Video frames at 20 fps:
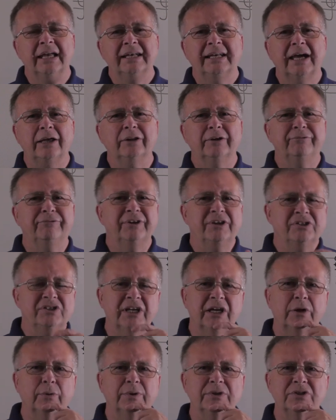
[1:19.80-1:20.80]
Now, the first
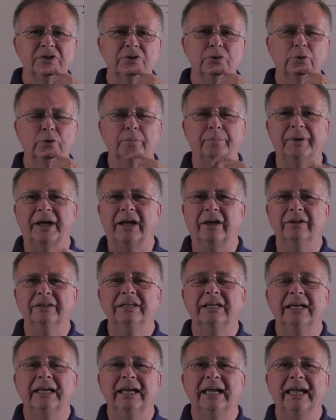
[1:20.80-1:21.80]
thing I want to talk
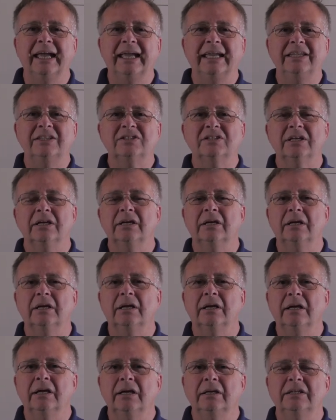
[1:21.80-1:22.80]
about is
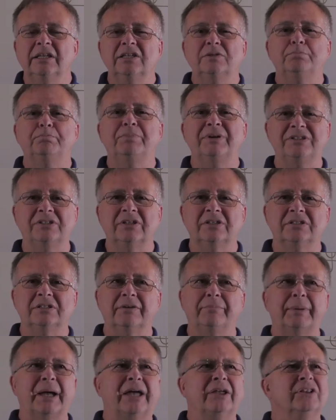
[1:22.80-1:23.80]
this business
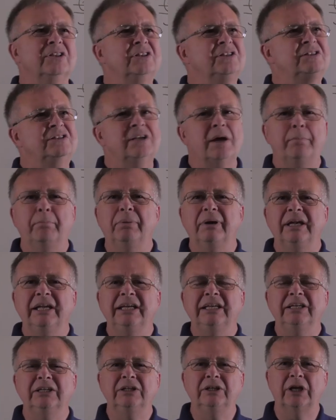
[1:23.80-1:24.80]
about
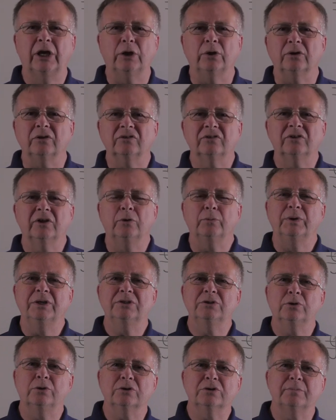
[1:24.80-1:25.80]
doubling notes that we
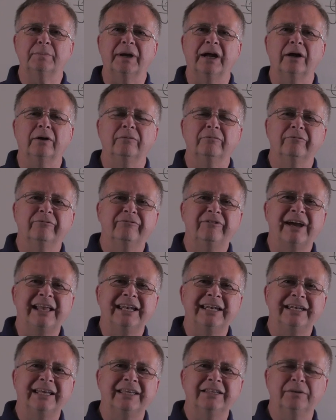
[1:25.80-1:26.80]
talked about
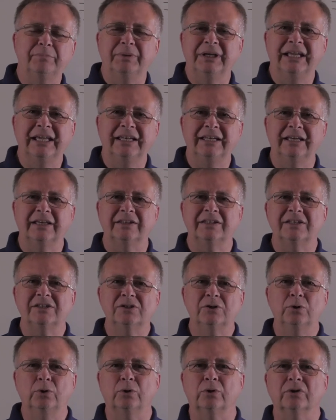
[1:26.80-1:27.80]
fairly near the beginning of this
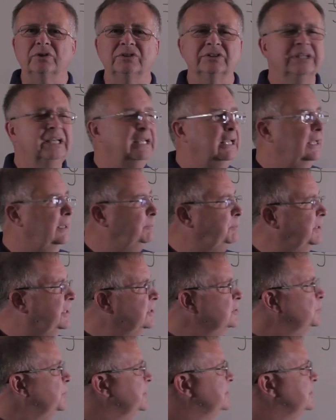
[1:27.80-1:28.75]
course, because